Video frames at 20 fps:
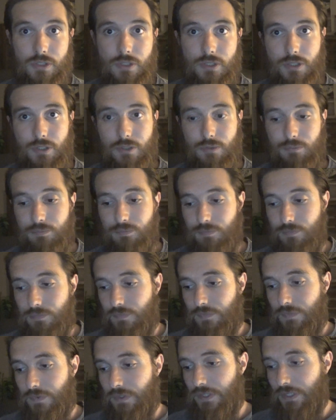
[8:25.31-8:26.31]
Um,
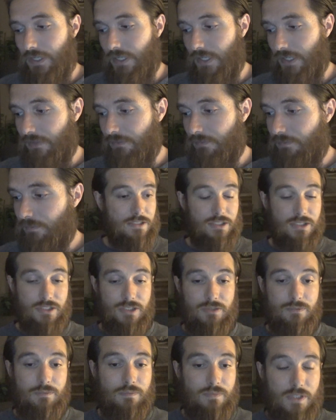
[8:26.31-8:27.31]
yeah,
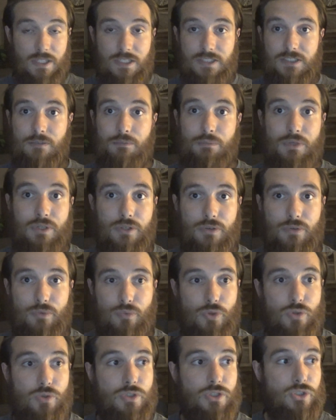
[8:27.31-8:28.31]
just things have been
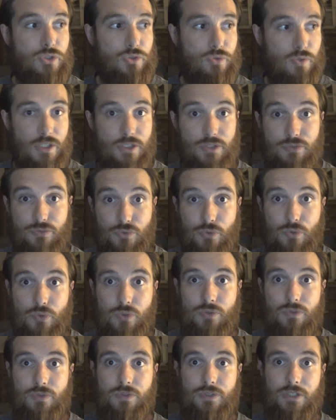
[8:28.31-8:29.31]
really
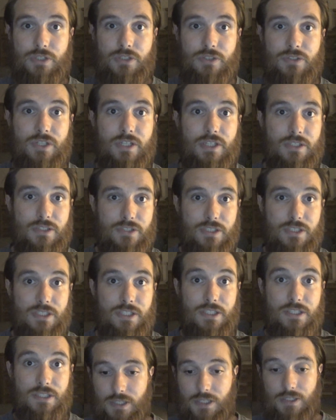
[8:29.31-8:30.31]
stressful here lately.